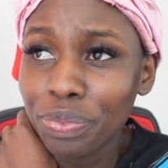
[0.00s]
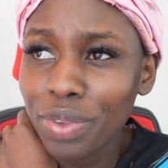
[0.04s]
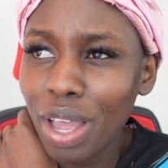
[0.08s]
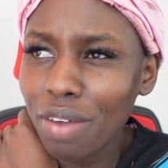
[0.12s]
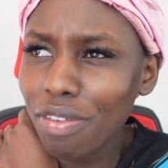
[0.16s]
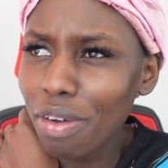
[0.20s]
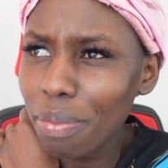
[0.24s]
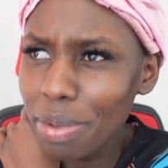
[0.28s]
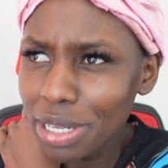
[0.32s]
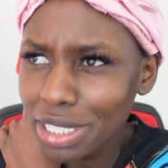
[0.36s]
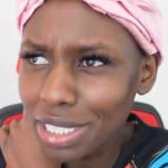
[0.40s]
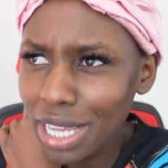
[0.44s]

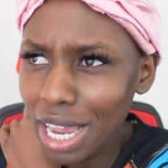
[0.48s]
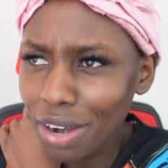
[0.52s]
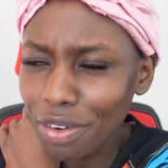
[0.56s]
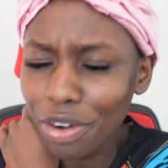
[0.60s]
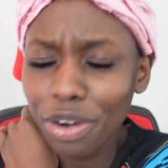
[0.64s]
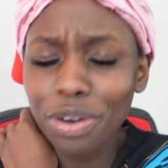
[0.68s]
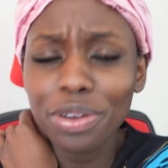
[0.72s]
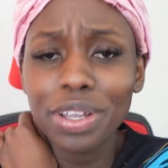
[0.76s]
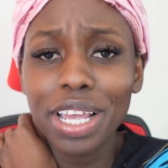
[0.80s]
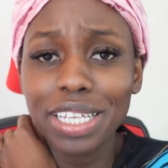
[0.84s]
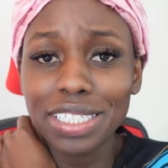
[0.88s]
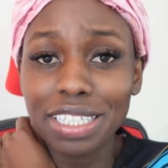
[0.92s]
Have I been to
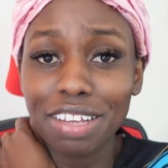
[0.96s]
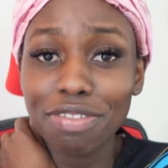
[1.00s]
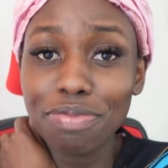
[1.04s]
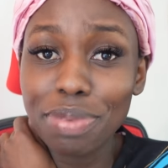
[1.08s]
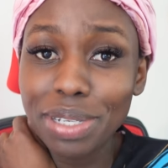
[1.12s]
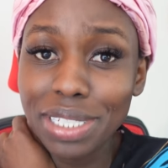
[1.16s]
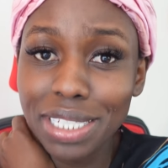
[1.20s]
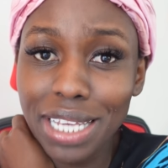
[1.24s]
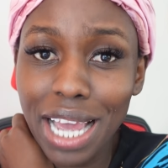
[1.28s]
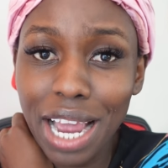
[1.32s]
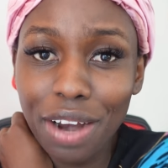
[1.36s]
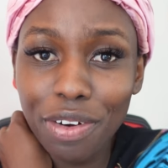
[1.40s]
Harrow? Yes, I've
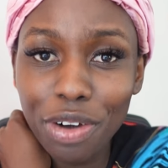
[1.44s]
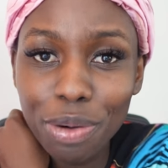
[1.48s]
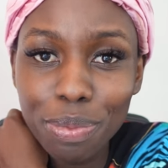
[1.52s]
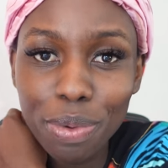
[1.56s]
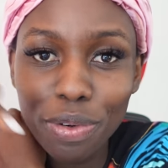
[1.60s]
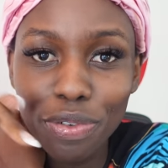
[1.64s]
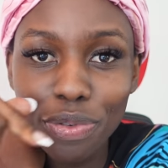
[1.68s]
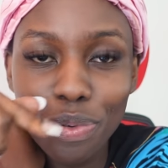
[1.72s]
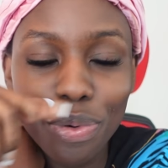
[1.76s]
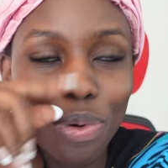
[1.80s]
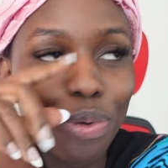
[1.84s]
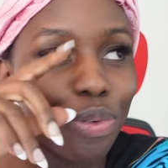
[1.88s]
been to Harrow
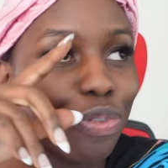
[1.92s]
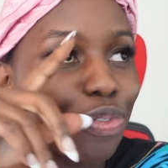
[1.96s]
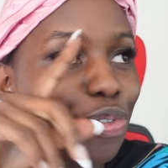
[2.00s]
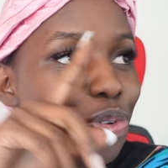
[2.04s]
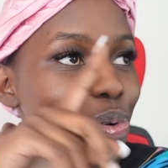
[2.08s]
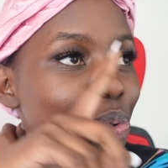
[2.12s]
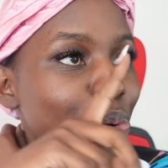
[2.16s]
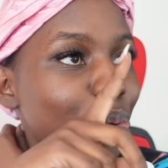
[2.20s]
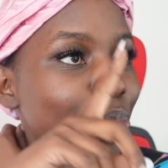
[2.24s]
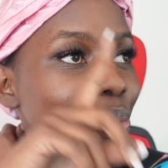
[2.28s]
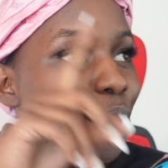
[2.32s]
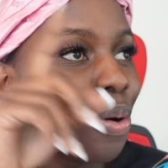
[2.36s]
before
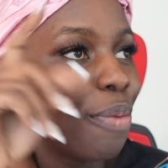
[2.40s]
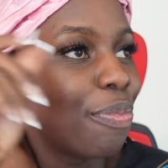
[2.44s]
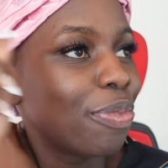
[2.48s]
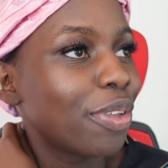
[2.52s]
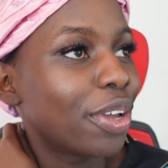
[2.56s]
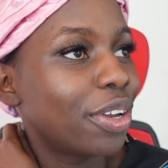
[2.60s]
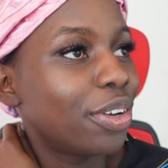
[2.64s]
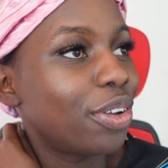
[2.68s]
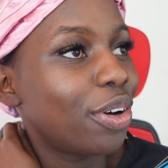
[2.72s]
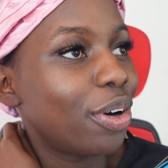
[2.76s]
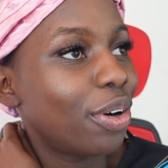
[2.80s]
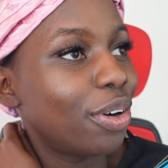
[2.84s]
for
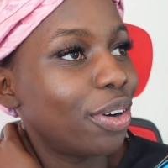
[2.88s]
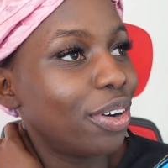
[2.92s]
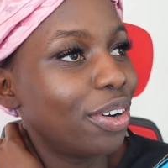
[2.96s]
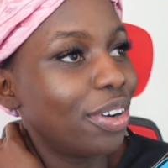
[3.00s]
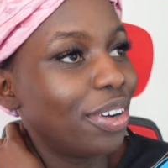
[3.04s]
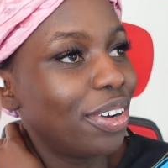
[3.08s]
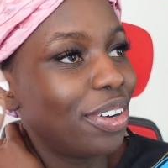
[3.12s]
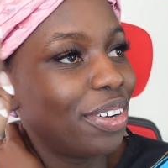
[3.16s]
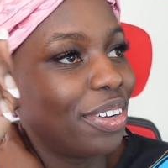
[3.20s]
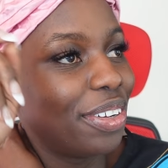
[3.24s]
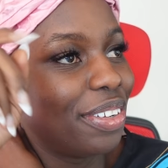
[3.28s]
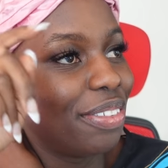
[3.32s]

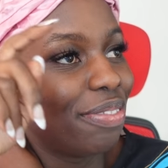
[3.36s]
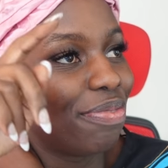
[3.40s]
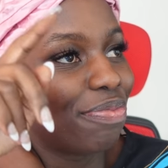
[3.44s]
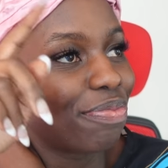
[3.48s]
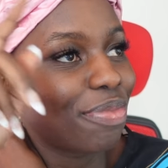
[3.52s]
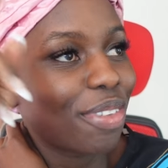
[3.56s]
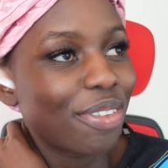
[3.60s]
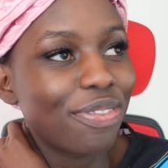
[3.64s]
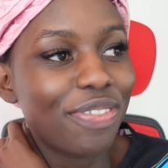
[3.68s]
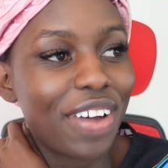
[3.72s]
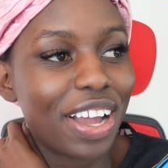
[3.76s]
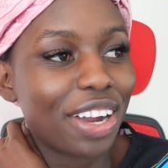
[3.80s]
Fat Crab.
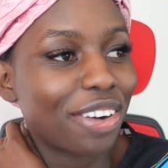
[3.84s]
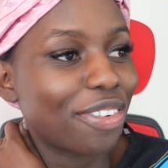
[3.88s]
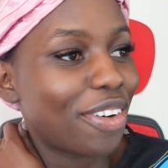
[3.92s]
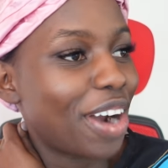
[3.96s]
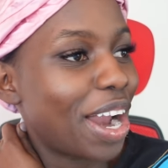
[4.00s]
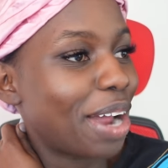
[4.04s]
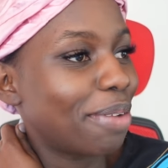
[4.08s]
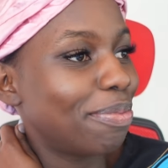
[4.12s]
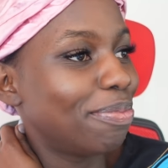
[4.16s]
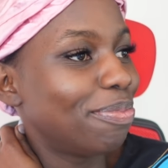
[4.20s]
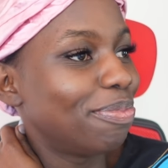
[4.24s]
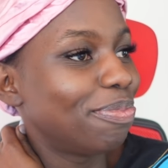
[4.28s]
Fat
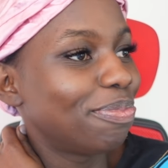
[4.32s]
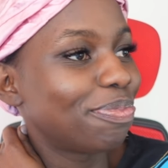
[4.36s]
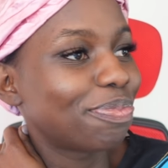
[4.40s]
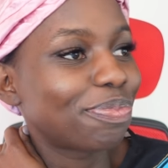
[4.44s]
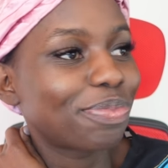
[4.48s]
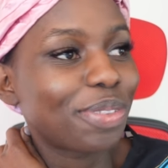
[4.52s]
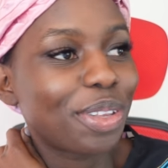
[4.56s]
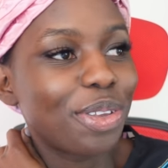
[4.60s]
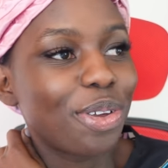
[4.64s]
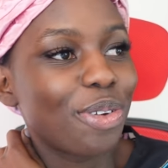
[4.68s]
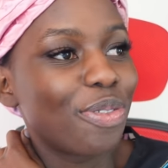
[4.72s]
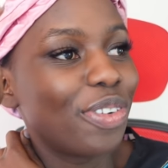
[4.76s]
Crab.
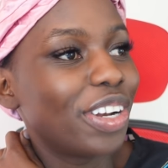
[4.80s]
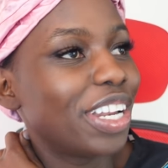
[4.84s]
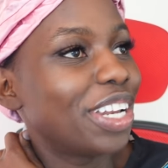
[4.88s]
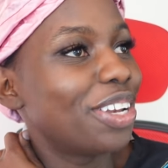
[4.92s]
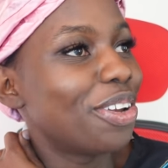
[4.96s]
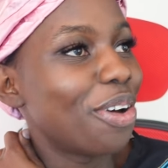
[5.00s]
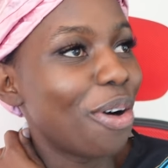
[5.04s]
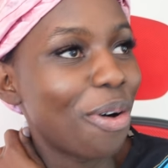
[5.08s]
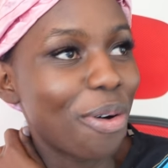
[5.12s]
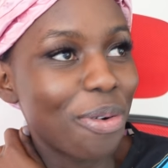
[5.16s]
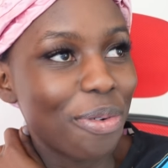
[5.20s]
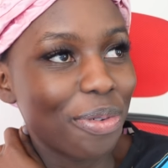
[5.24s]
You already
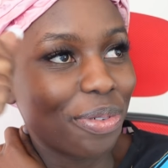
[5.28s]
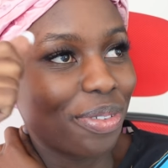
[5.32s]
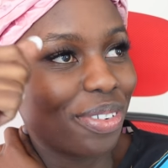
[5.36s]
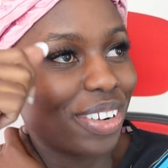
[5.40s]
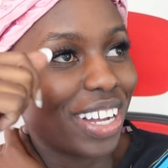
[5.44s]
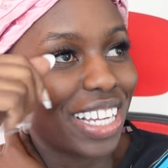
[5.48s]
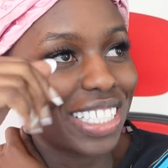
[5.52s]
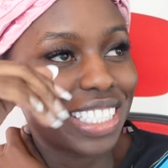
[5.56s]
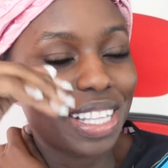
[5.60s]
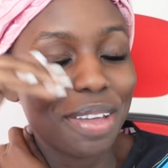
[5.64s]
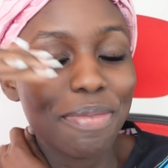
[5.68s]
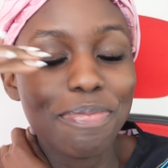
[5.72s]
know,
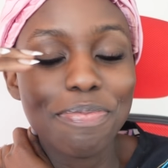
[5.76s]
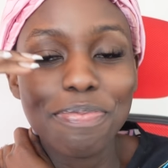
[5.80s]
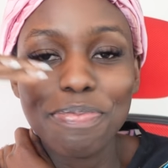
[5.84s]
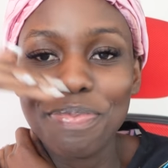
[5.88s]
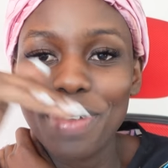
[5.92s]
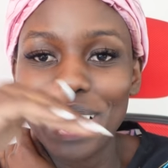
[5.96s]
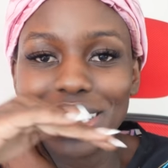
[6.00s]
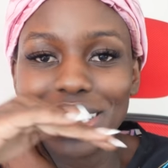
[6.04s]
that's the